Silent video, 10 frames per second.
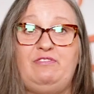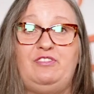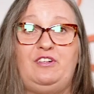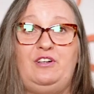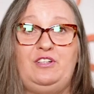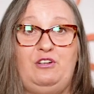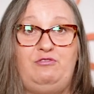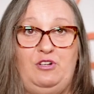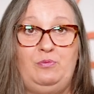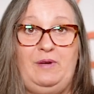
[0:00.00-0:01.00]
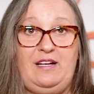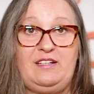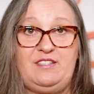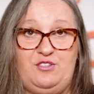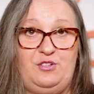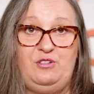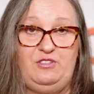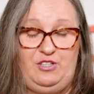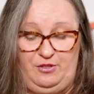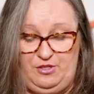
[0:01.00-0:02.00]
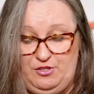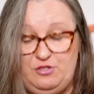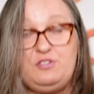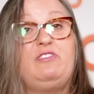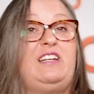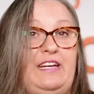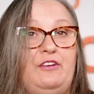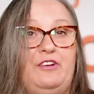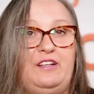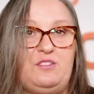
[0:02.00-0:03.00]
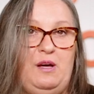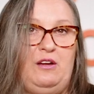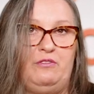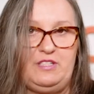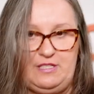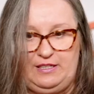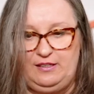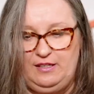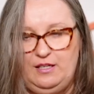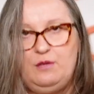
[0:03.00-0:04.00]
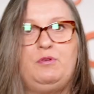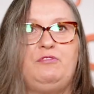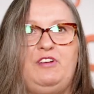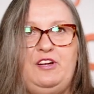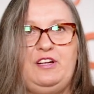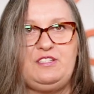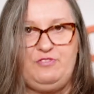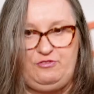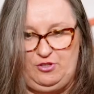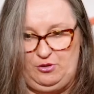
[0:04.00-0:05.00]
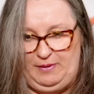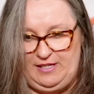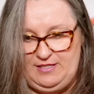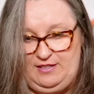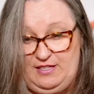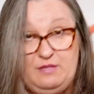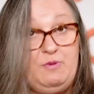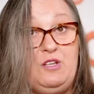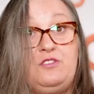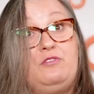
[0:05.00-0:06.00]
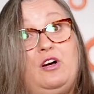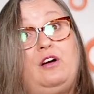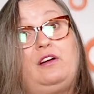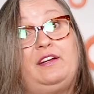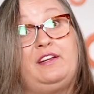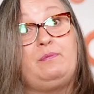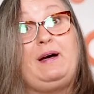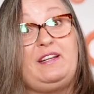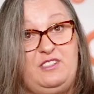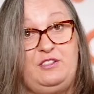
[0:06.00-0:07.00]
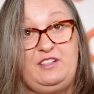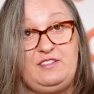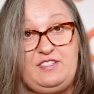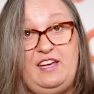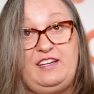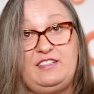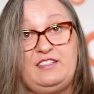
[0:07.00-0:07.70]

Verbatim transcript: for your foldbacks, so you you know you can use it for layering as well, obviously, but very nice for foldbacks and things because you've got another pattern on the other side.